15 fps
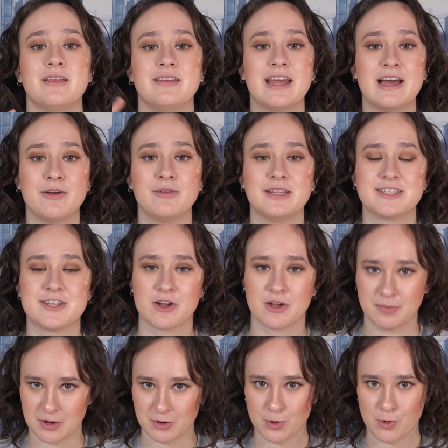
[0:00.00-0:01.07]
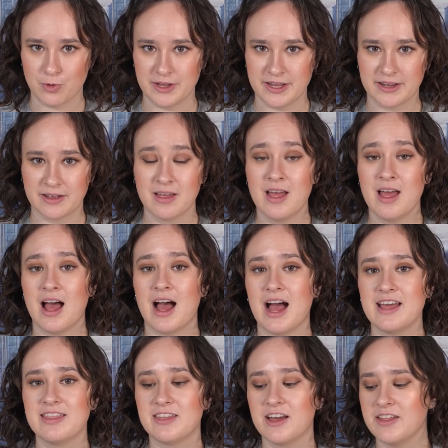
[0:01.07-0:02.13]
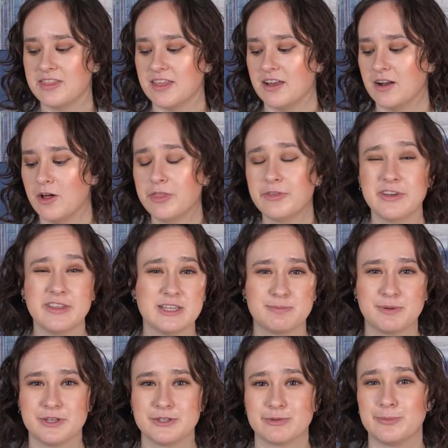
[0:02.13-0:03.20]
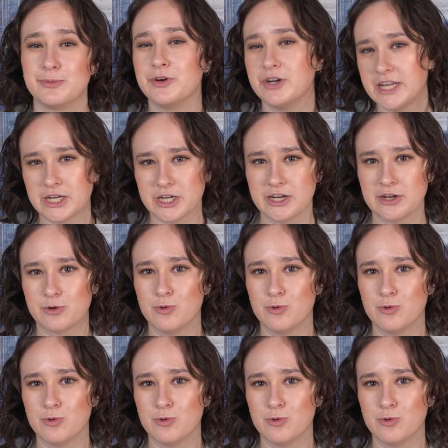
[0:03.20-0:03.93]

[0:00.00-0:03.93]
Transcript: Now let's talk about cooling. I thought that all three of these pillows were pretty good at